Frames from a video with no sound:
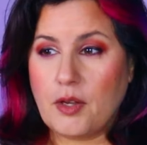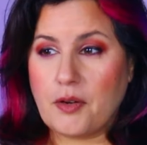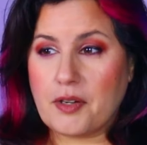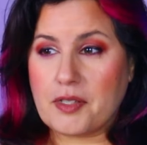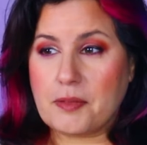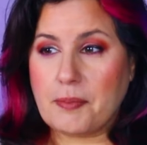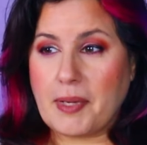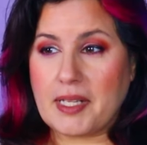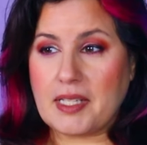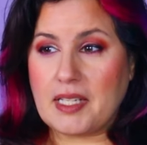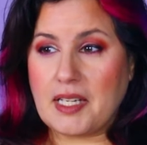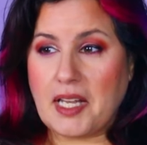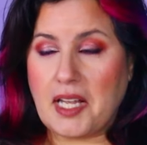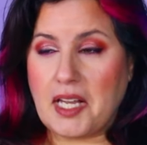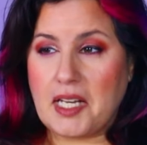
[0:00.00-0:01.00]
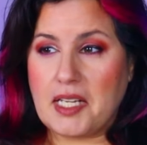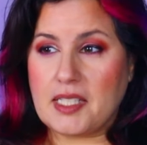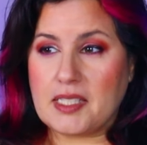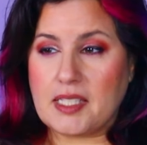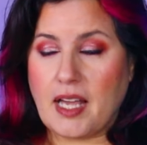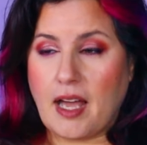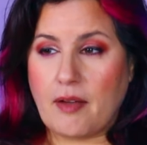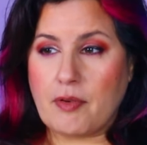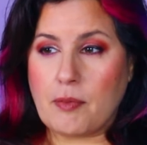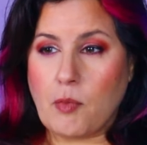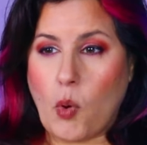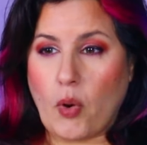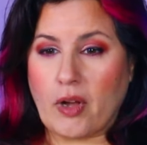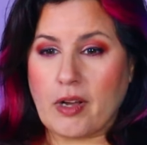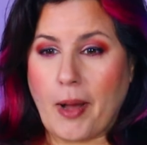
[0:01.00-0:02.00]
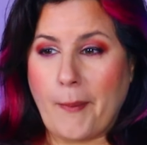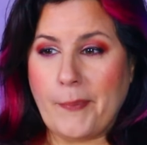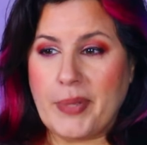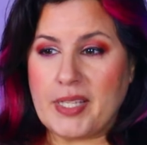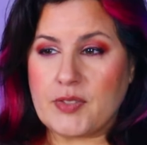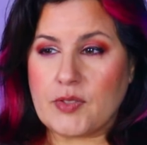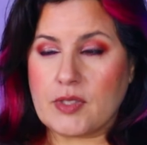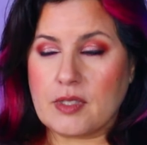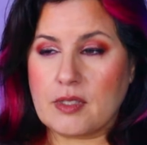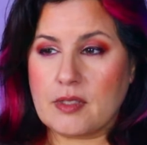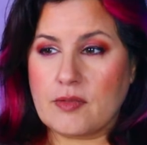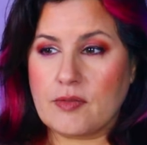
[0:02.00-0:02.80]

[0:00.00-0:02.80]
You're expecting Hades to have a moral compass.